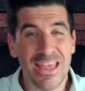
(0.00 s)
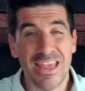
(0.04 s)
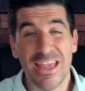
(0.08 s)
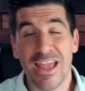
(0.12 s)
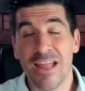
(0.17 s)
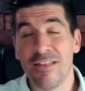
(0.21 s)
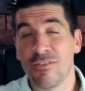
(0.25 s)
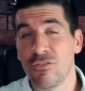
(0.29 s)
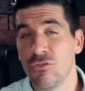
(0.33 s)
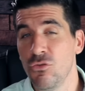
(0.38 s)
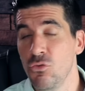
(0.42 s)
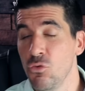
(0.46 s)

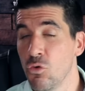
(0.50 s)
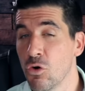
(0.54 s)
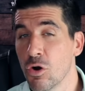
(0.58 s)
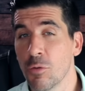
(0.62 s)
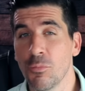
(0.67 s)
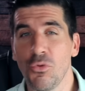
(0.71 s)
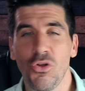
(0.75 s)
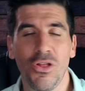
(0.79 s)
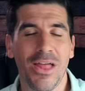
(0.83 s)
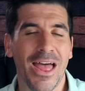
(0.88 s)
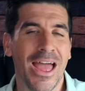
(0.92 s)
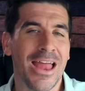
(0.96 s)
It's
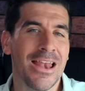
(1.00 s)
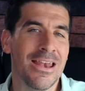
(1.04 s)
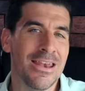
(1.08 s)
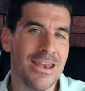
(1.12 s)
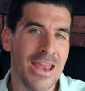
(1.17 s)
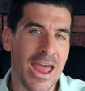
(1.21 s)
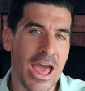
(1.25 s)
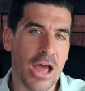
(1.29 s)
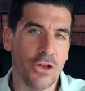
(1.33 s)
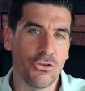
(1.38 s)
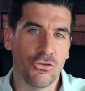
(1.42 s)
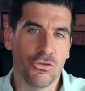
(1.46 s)
normal and
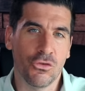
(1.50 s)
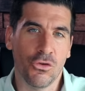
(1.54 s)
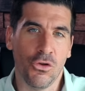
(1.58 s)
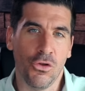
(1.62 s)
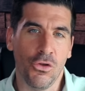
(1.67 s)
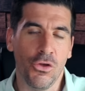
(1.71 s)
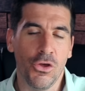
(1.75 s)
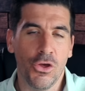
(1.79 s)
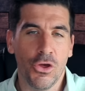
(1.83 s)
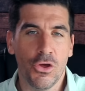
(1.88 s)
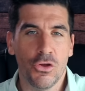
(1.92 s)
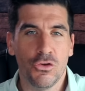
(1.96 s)

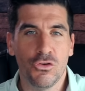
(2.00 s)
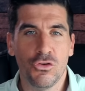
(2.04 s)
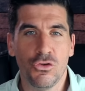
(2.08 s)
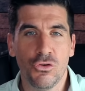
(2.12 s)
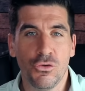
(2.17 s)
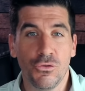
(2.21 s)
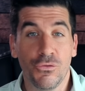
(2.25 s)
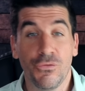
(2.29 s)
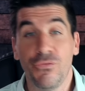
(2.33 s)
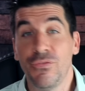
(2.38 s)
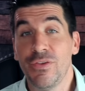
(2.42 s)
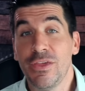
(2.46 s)
natural
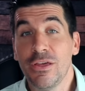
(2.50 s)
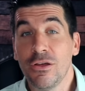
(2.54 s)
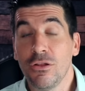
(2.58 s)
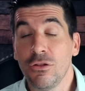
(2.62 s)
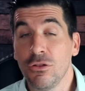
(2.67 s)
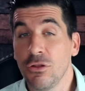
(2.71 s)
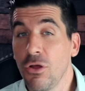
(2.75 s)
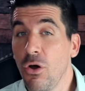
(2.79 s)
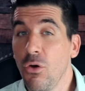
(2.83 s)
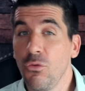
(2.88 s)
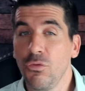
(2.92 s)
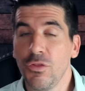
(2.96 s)
to feel
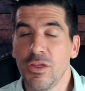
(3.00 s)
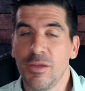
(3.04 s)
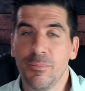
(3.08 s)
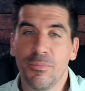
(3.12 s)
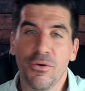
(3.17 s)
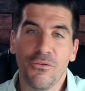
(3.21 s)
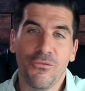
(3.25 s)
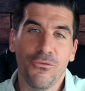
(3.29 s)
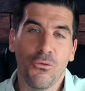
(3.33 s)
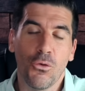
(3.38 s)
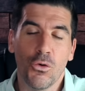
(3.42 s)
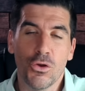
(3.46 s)
lonely
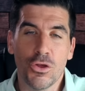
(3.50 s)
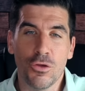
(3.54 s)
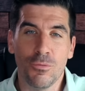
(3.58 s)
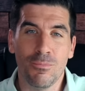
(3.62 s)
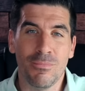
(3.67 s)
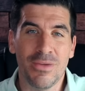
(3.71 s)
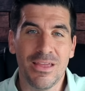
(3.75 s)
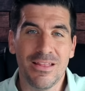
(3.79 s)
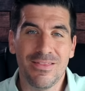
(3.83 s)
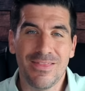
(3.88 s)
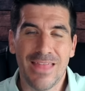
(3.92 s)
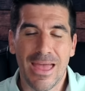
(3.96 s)
before you
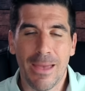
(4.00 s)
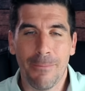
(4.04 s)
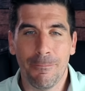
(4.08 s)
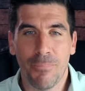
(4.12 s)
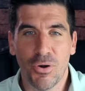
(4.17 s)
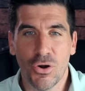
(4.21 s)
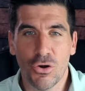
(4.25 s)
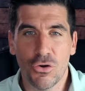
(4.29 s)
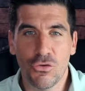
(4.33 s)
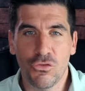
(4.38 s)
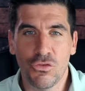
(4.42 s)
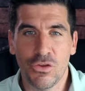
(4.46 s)
meet that
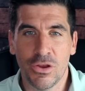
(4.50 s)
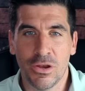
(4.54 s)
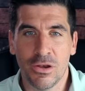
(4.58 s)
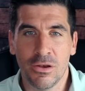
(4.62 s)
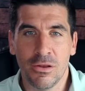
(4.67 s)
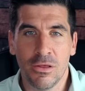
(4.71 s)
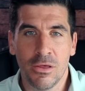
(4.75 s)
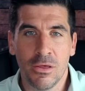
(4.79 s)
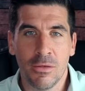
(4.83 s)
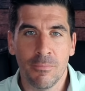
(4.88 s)
person